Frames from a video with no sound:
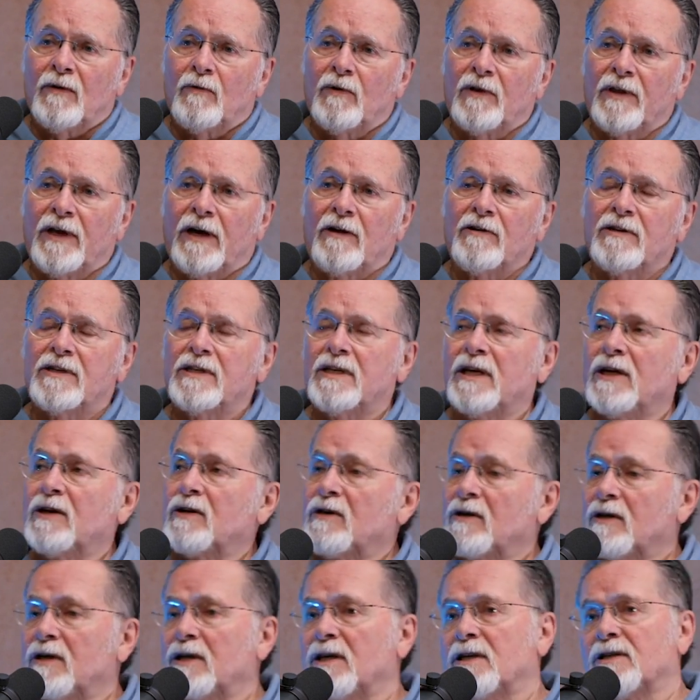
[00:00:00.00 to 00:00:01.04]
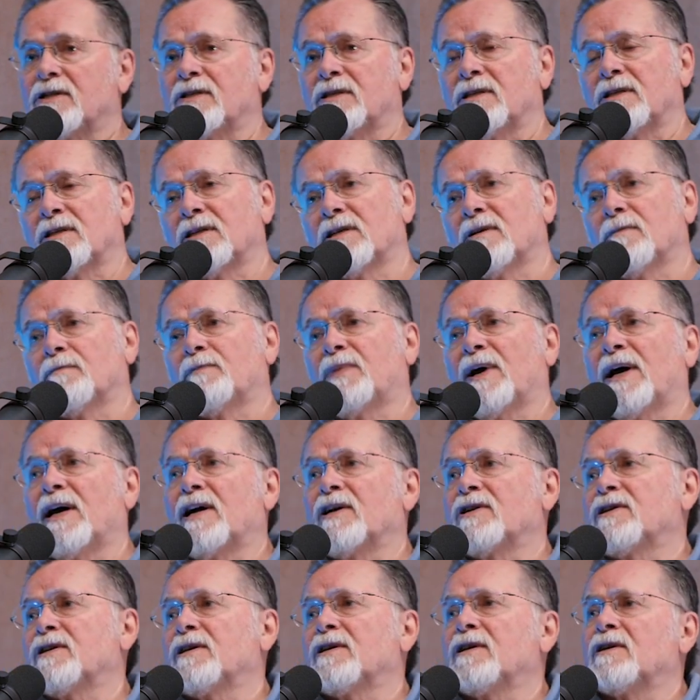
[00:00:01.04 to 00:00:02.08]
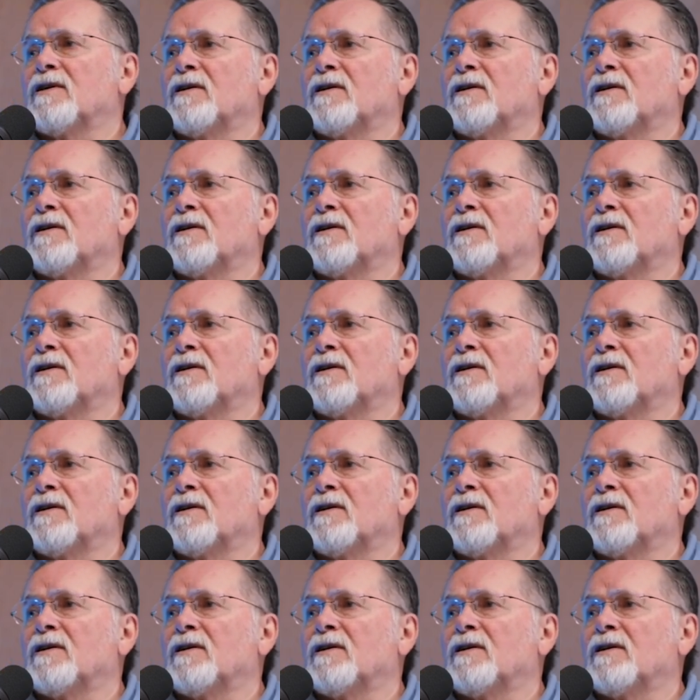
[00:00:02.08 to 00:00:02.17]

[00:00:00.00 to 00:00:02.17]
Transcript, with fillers: without tenderness and compassion